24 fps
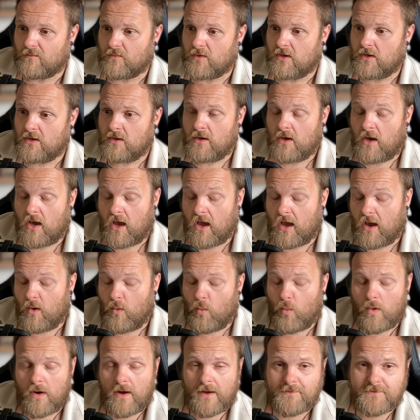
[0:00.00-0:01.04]

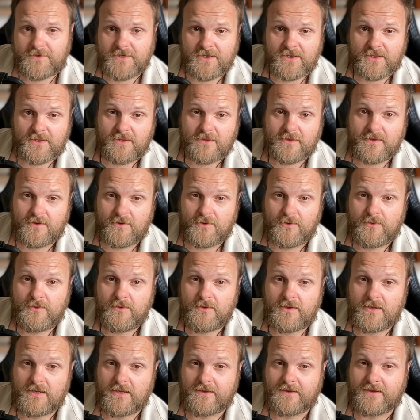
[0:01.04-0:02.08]
What I'm gonna do
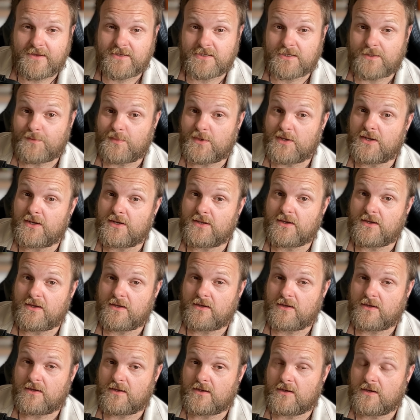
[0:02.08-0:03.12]
is I'm
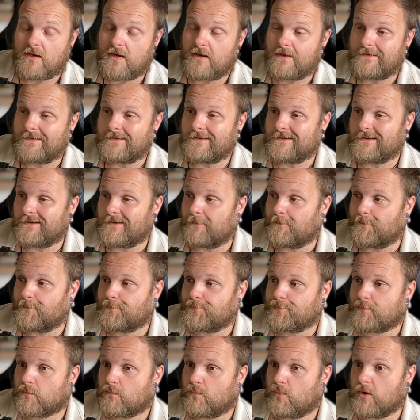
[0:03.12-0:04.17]
gonna
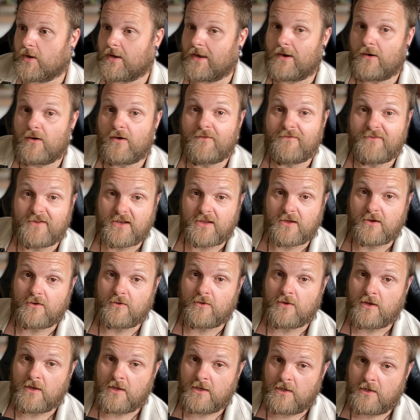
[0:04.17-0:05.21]
put out a video
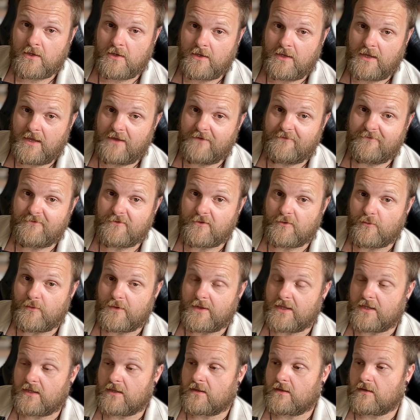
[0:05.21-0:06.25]
every
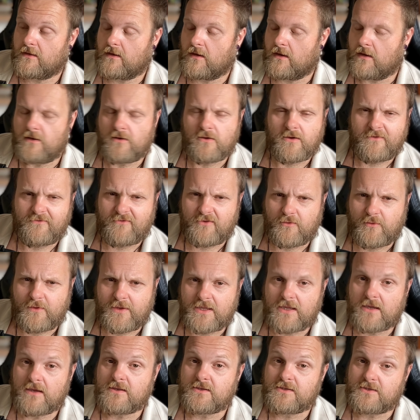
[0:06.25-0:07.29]
week. Not every week,
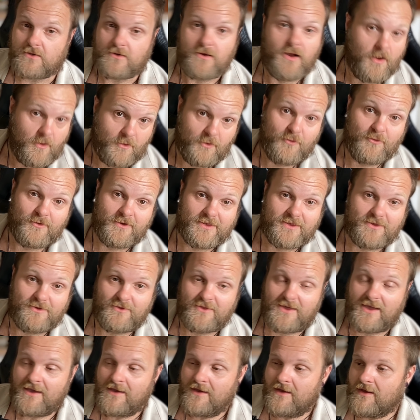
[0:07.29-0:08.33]
so I already do
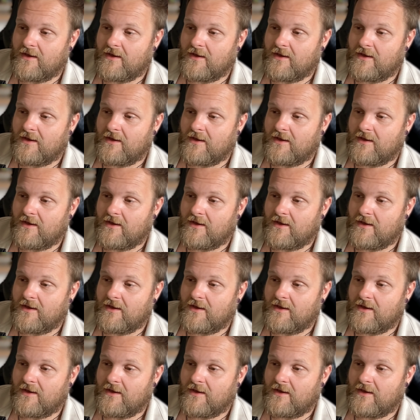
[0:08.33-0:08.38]
that.